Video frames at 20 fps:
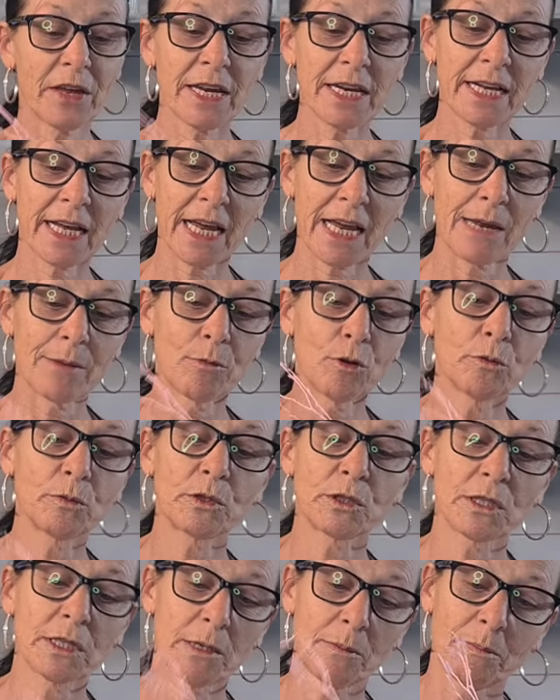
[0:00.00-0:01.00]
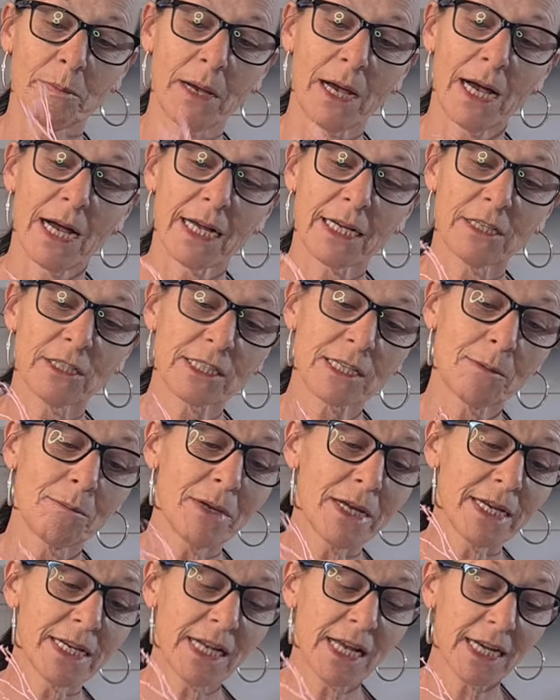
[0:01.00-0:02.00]
they came up to the back, because I
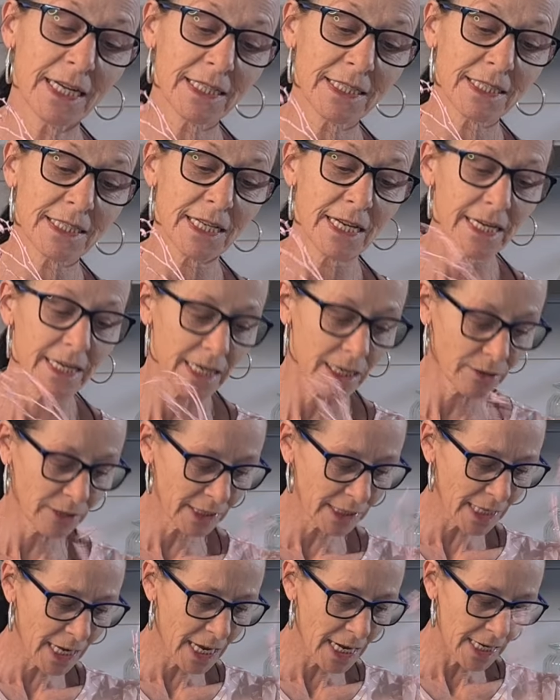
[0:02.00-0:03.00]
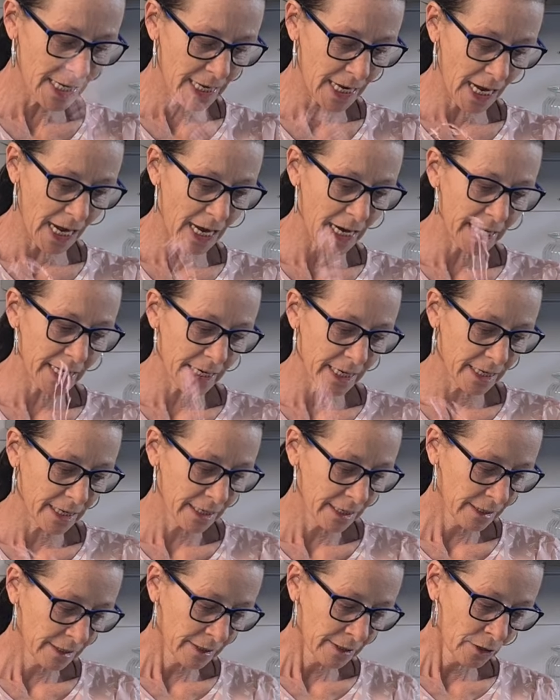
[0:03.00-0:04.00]
may, like I say, go slightly higher
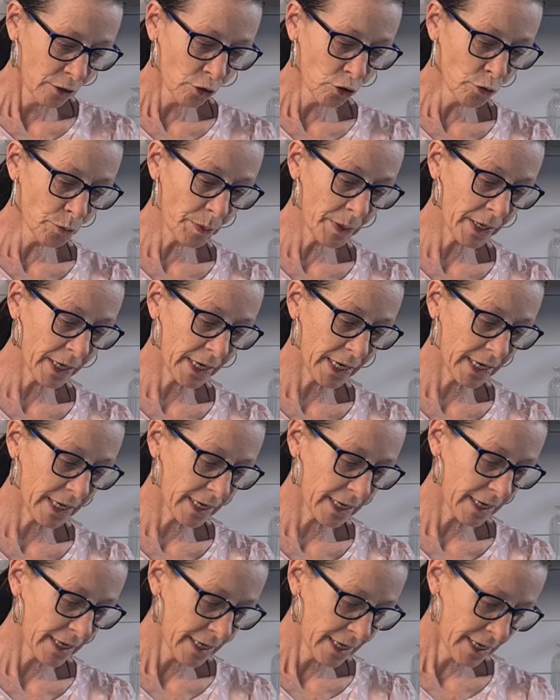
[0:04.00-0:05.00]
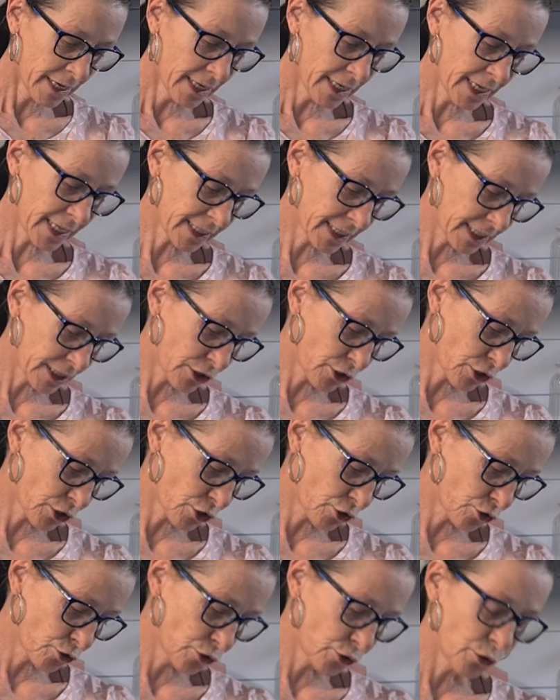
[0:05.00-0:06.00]
up here and let it
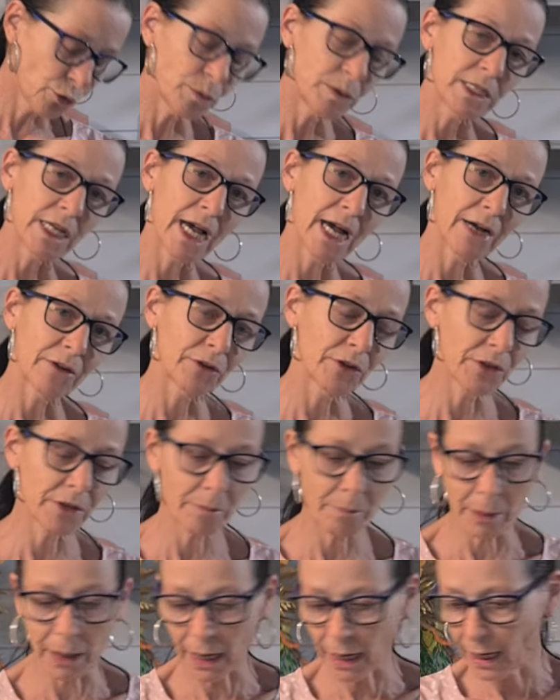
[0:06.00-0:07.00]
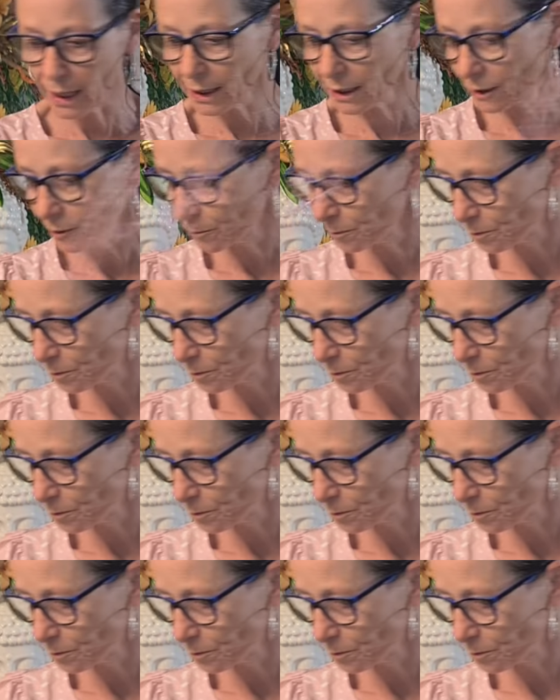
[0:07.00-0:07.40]
just droop down at the back.